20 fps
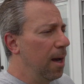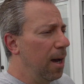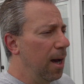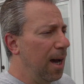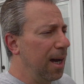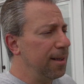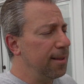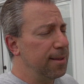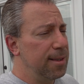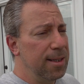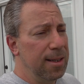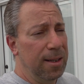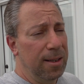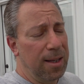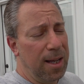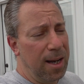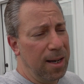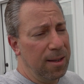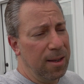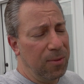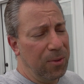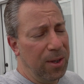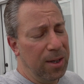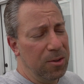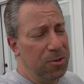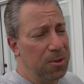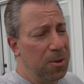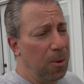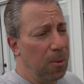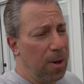I see a lot of the
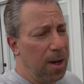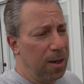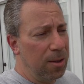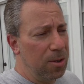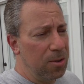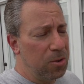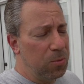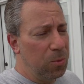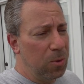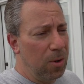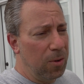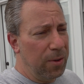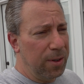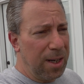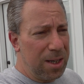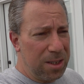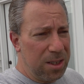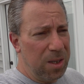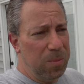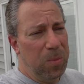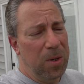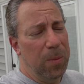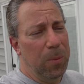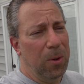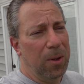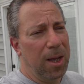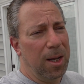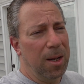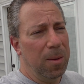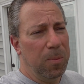things go on in this world, and I see
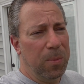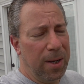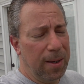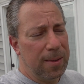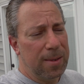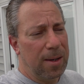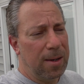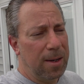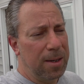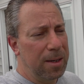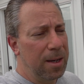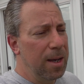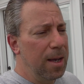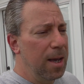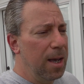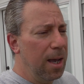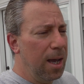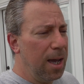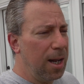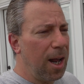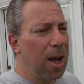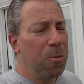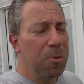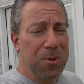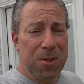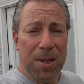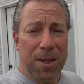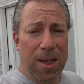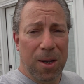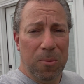people getting picked on. And I
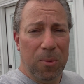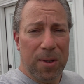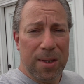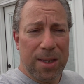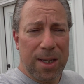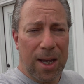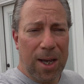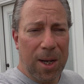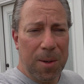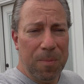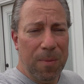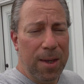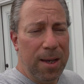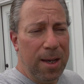was the kid one time,